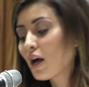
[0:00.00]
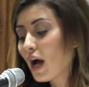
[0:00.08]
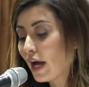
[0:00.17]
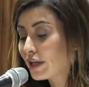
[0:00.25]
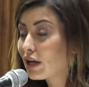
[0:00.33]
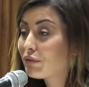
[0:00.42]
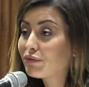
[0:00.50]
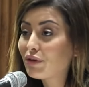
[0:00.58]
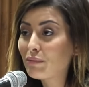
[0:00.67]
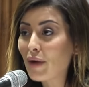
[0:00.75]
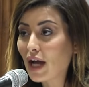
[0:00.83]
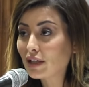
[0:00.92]
I come
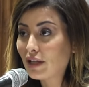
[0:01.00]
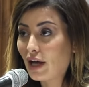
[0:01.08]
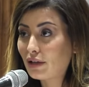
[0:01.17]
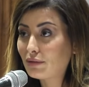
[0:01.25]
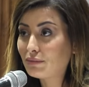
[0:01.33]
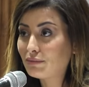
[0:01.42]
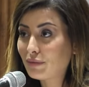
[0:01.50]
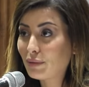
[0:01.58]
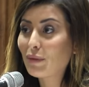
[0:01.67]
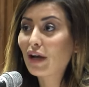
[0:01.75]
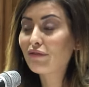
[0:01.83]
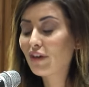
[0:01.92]
from Baghdad, but
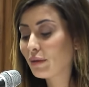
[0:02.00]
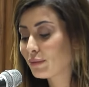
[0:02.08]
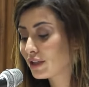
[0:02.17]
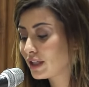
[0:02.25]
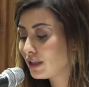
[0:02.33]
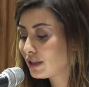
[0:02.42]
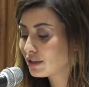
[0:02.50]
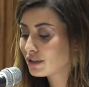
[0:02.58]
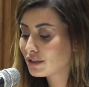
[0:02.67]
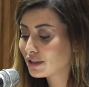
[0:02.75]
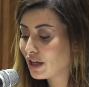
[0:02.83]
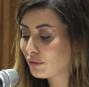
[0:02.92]
my
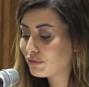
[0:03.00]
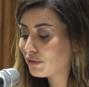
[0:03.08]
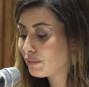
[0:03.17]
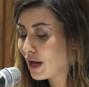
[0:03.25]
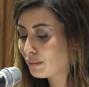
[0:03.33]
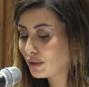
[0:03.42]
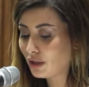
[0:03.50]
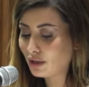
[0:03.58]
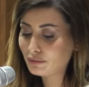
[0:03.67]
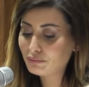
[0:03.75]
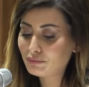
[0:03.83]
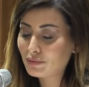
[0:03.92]
family come from
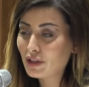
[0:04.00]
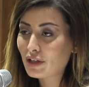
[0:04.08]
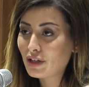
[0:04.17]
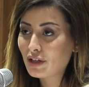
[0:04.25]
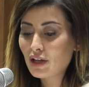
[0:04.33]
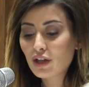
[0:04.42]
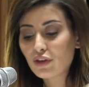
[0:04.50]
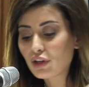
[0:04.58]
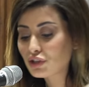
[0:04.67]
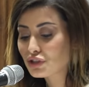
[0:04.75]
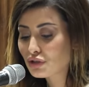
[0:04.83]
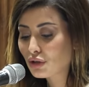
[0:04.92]
Babylon, the
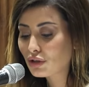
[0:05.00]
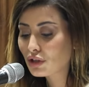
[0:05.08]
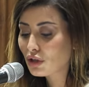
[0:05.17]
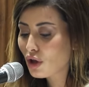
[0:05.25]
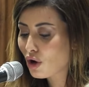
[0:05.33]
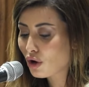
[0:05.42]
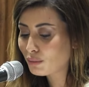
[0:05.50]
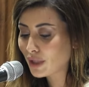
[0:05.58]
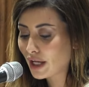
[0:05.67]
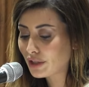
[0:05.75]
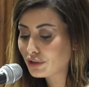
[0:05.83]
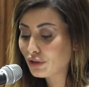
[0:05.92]
historical
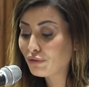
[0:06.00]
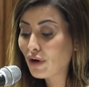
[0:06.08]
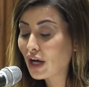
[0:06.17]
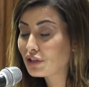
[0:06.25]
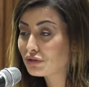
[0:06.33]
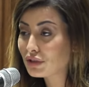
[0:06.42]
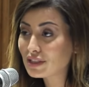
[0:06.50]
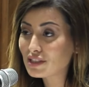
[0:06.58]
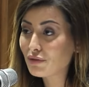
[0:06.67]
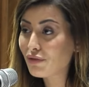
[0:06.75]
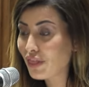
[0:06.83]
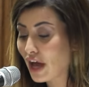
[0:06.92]
homeland of hundreds
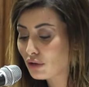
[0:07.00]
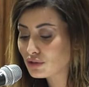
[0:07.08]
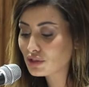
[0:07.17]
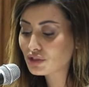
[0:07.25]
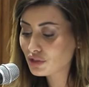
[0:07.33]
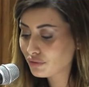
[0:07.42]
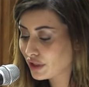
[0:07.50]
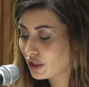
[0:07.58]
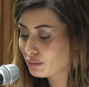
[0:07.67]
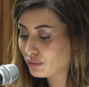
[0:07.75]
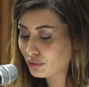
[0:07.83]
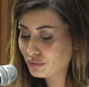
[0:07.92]
of thousands of
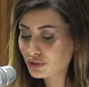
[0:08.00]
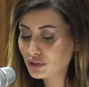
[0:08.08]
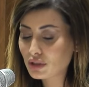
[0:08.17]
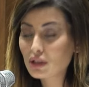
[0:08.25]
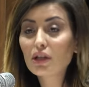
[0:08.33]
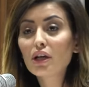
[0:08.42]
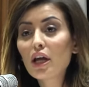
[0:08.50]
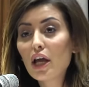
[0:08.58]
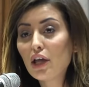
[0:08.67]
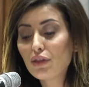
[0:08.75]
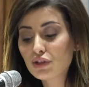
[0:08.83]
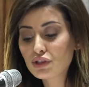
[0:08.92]
Hebrews,
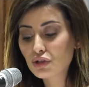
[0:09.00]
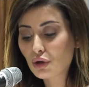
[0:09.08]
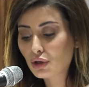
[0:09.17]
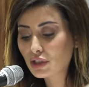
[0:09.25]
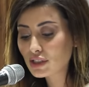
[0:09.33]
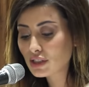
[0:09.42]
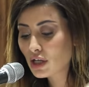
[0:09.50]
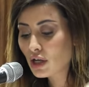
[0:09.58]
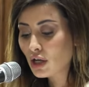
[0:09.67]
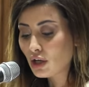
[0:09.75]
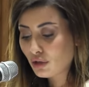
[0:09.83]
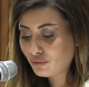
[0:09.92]
and the source
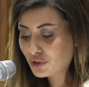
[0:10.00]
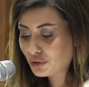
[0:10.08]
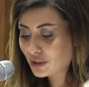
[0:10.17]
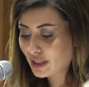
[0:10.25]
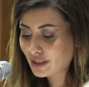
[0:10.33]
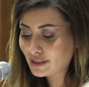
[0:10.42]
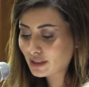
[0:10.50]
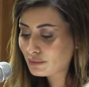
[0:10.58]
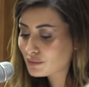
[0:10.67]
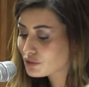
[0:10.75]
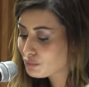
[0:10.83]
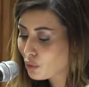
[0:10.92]
of
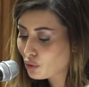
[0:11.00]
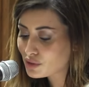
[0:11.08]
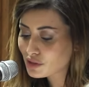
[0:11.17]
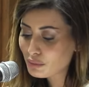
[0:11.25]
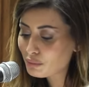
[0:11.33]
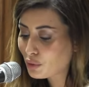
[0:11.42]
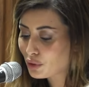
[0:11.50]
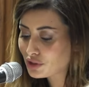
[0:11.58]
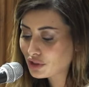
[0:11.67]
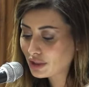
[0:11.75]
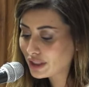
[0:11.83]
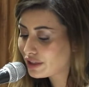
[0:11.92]
Judaism's most
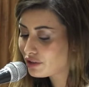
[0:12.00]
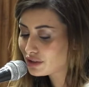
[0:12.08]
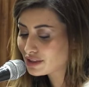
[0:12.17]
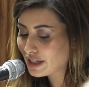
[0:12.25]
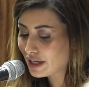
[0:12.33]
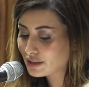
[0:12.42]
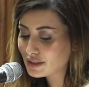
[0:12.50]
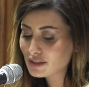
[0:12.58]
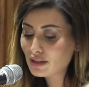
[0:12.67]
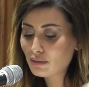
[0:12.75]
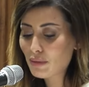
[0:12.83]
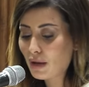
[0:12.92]
important legal
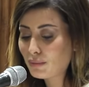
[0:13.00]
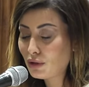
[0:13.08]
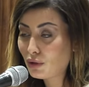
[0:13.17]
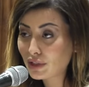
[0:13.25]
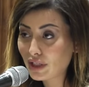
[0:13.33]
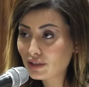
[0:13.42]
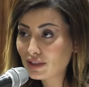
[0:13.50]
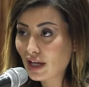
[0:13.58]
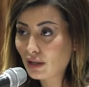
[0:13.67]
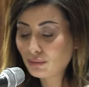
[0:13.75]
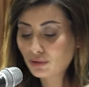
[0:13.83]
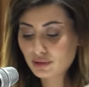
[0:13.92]
text, the Babylonian
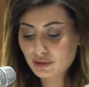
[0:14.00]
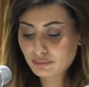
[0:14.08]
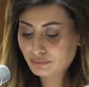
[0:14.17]
Talmud.